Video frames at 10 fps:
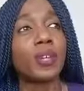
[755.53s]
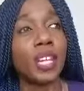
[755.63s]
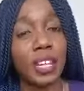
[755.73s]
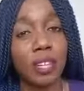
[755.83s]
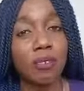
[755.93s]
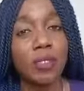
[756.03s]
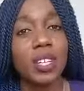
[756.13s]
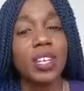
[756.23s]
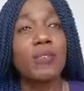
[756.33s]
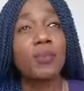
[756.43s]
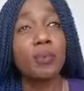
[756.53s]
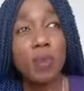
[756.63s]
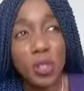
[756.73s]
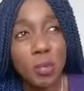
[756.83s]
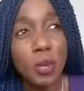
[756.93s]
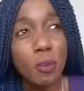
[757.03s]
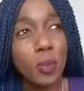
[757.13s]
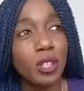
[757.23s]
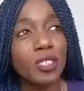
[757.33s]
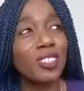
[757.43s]
in. For most
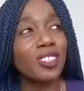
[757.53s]
people,